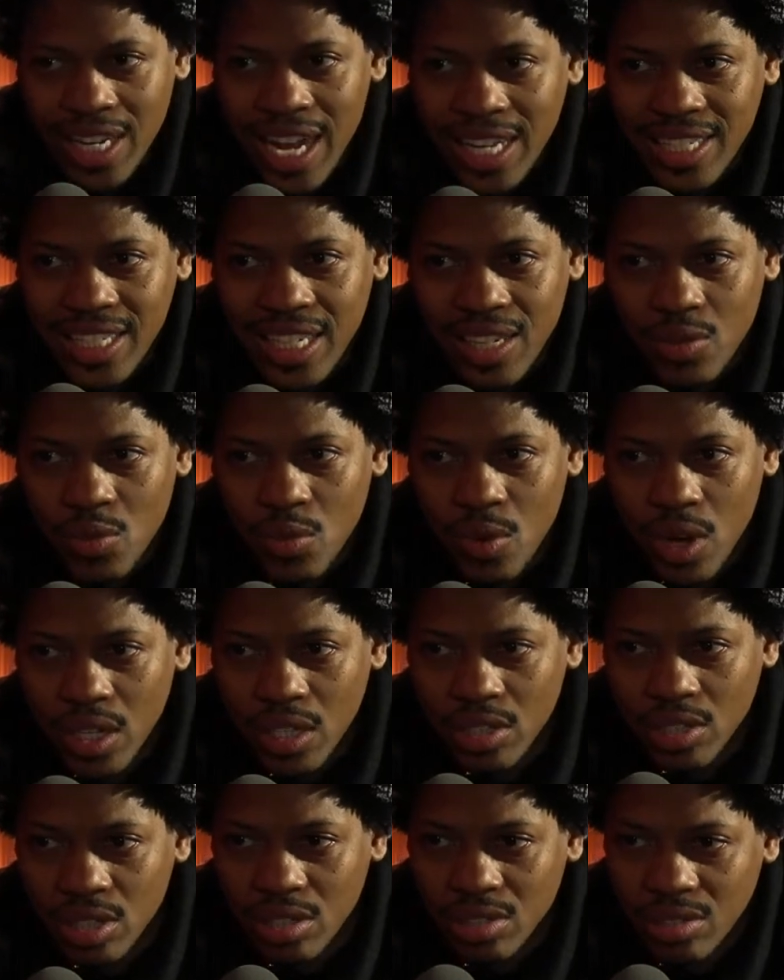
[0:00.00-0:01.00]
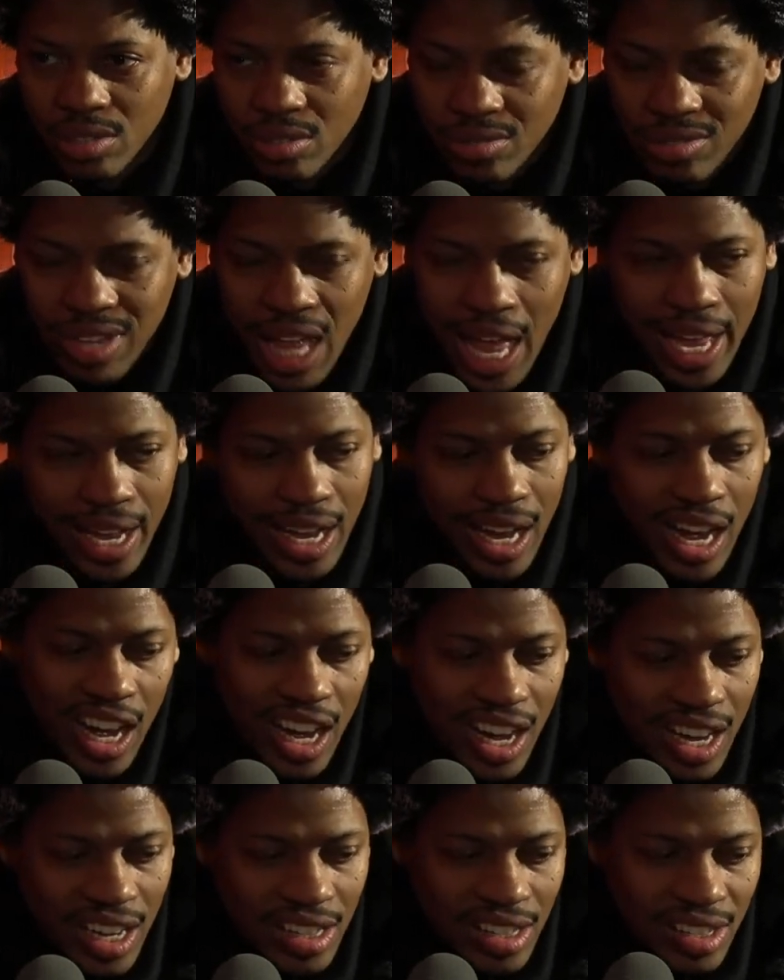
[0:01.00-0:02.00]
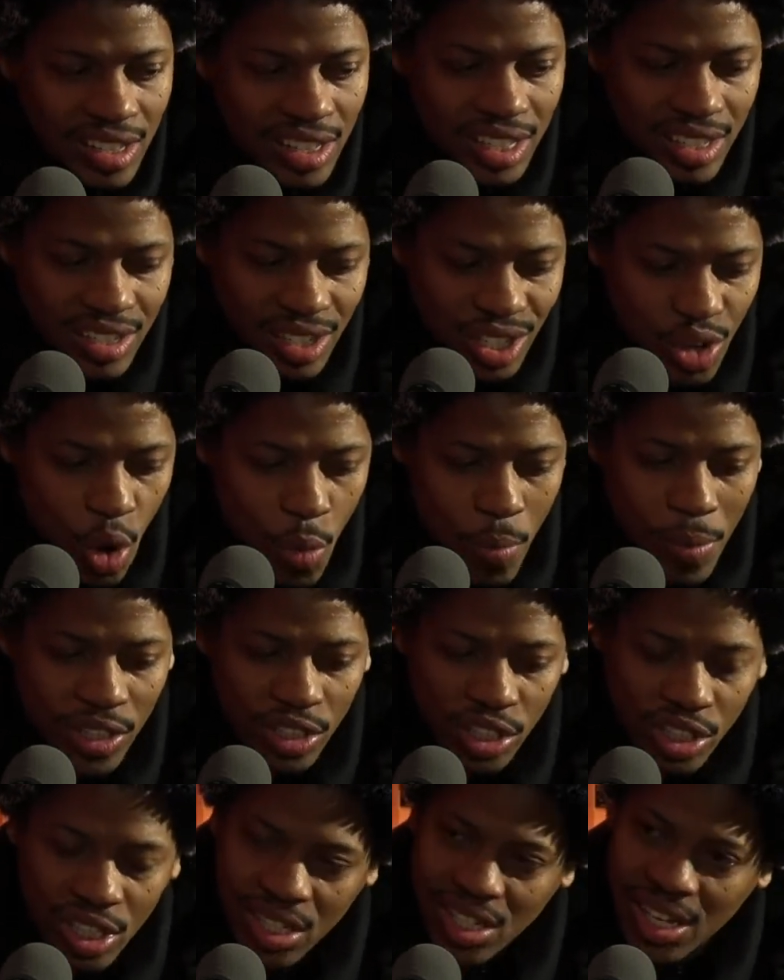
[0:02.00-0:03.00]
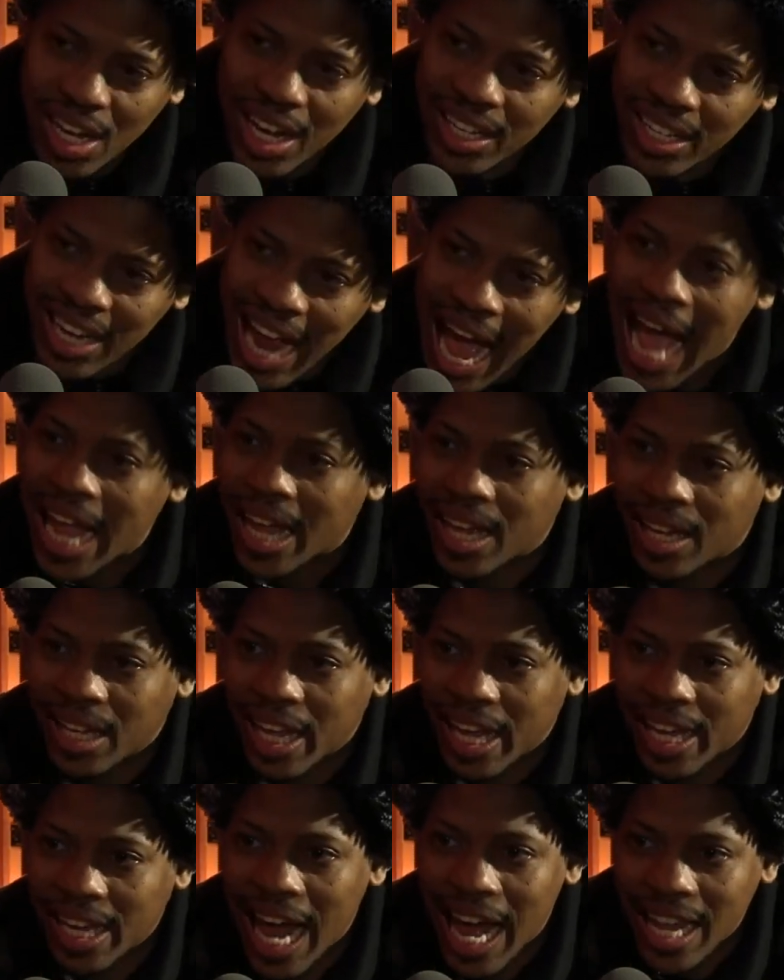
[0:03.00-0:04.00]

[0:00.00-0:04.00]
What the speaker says: And I didn't want to just like so much just annihilate.